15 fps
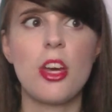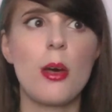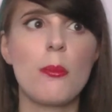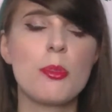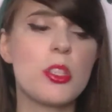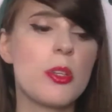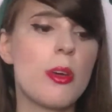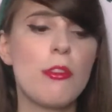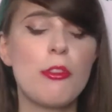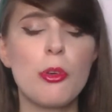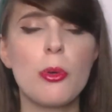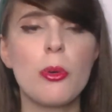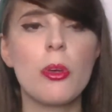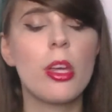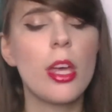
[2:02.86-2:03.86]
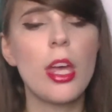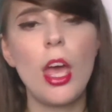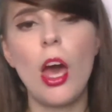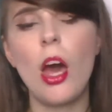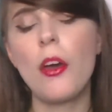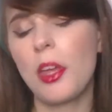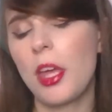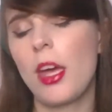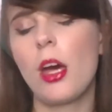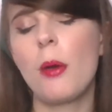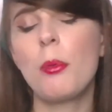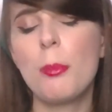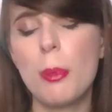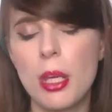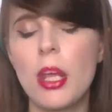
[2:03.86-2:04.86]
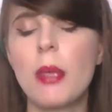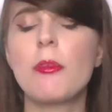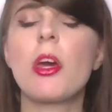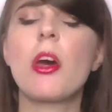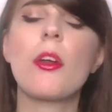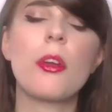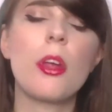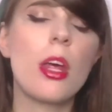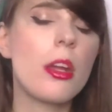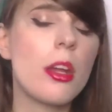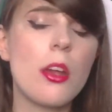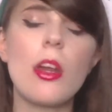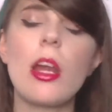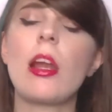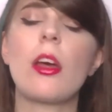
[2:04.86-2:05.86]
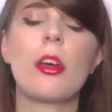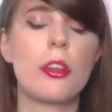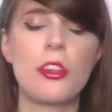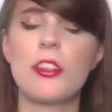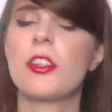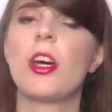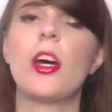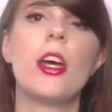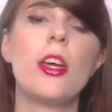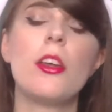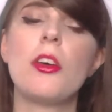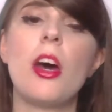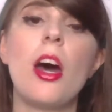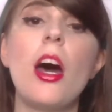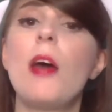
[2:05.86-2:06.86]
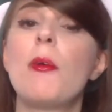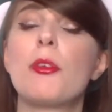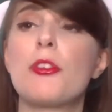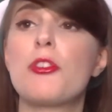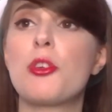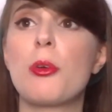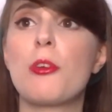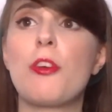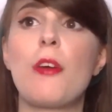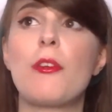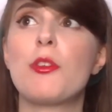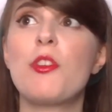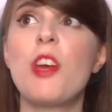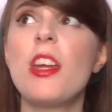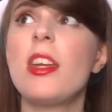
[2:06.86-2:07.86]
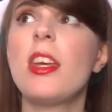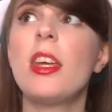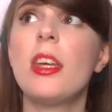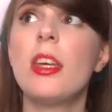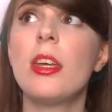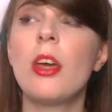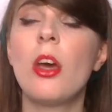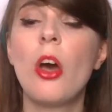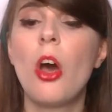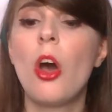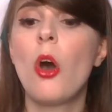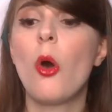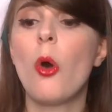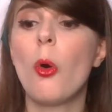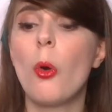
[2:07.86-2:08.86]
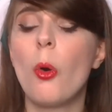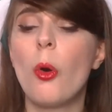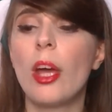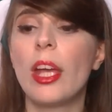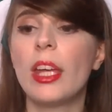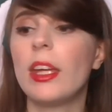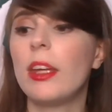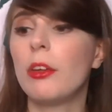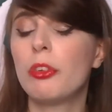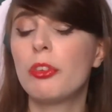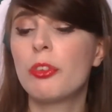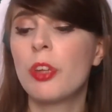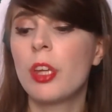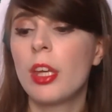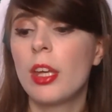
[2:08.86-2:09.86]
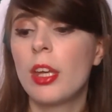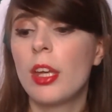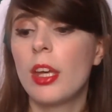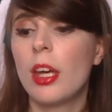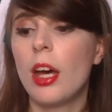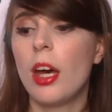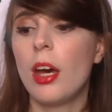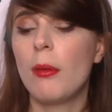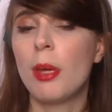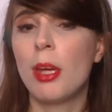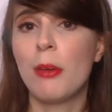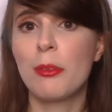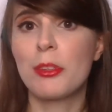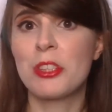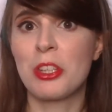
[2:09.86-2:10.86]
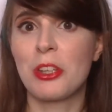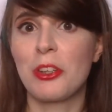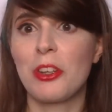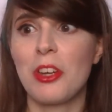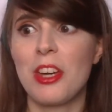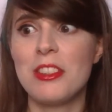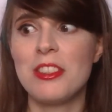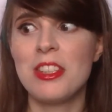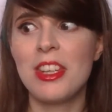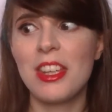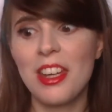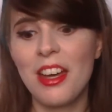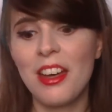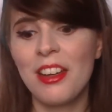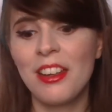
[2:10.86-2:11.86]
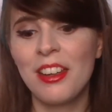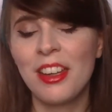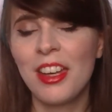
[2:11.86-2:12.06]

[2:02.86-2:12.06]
up, so I thought, okay, I'll put my name down and I'll let luck decide. I wasn't sure if I was ready or if it was a good idea,